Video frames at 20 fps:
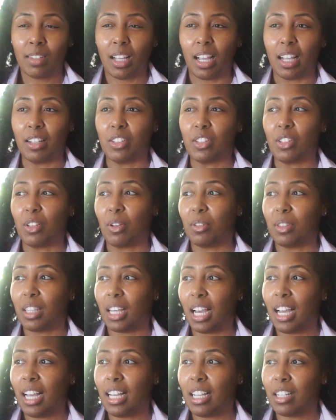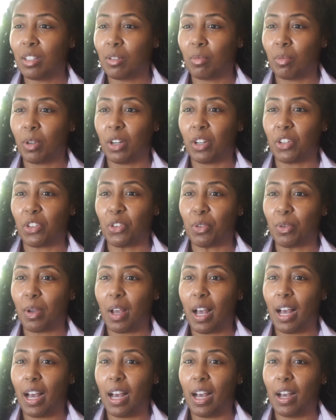And so that is where you
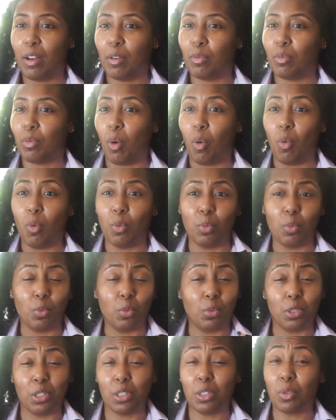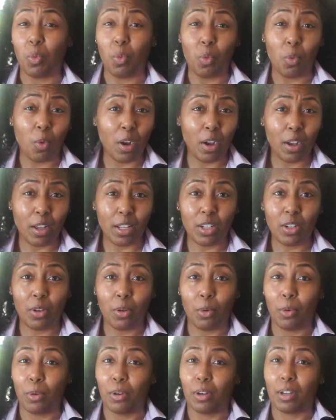have just one
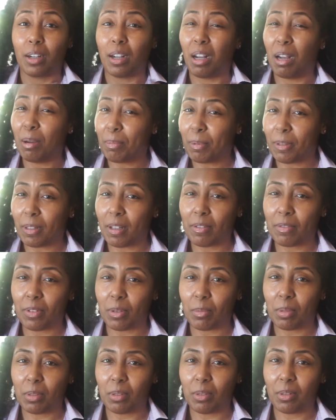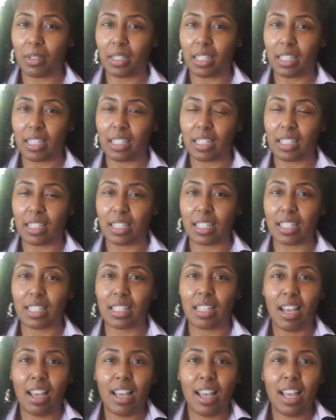or a couple of employees,
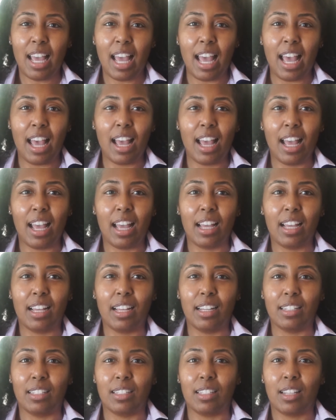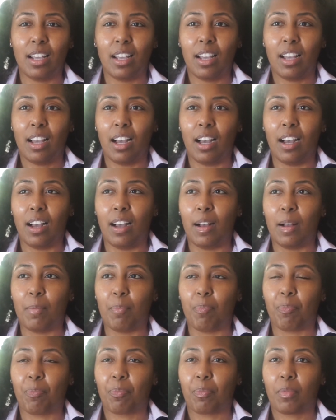and
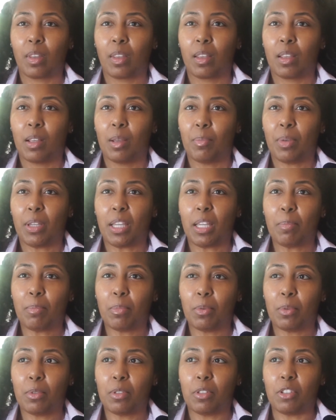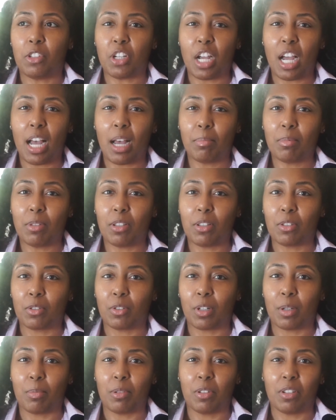people's job
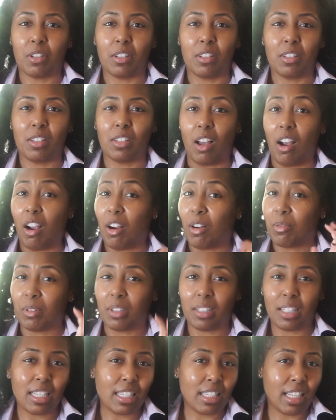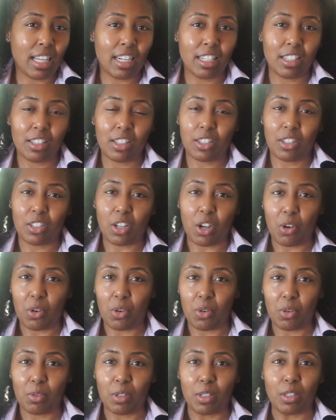descriptions aren't really set in
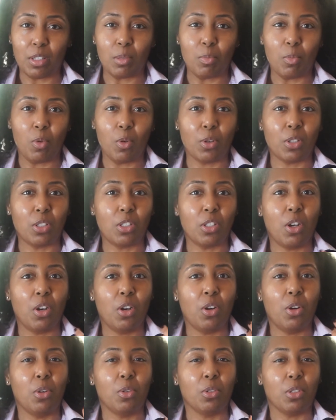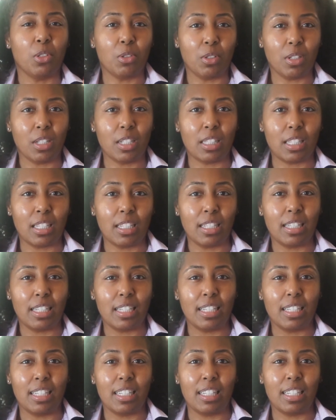stone. It's more so you need
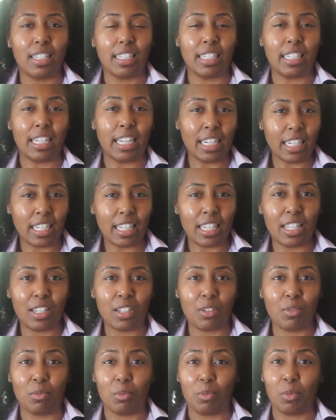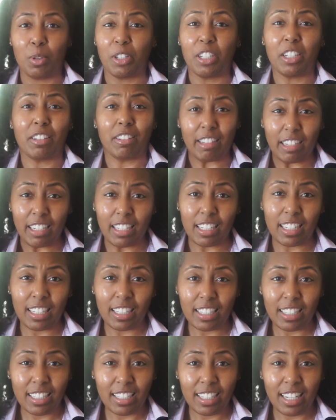to get in where you're
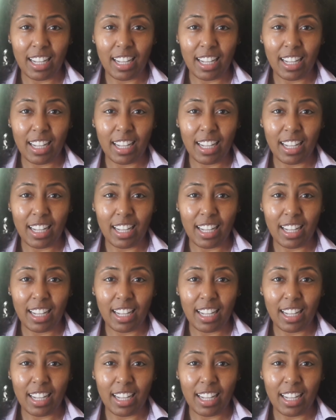needed.